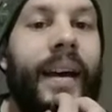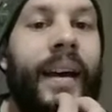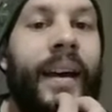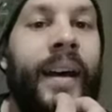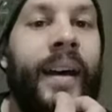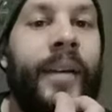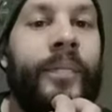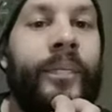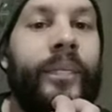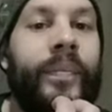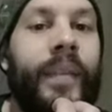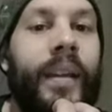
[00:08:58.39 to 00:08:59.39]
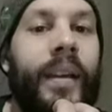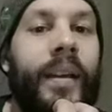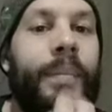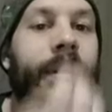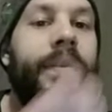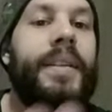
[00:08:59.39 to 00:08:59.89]

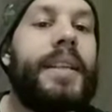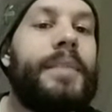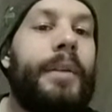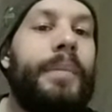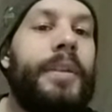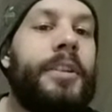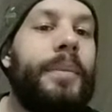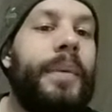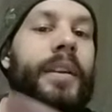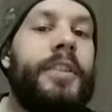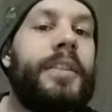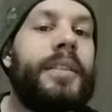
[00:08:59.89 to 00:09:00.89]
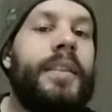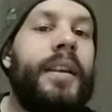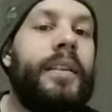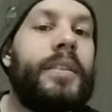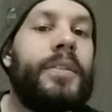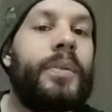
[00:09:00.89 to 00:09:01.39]
But if he takes my bishop, I could just
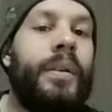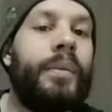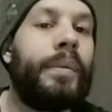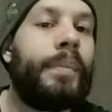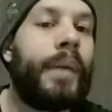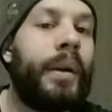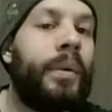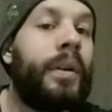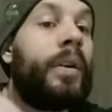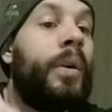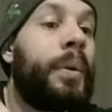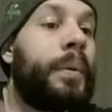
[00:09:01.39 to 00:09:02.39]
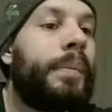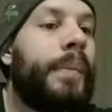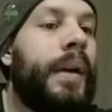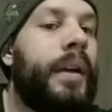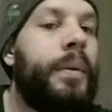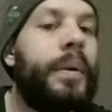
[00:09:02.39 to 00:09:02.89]
take his queen with my rook or with
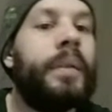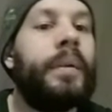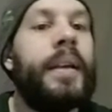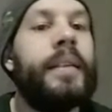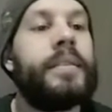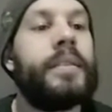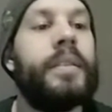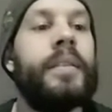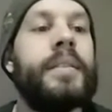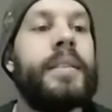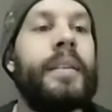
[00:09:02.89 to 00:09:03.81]
my queen, right? So it's still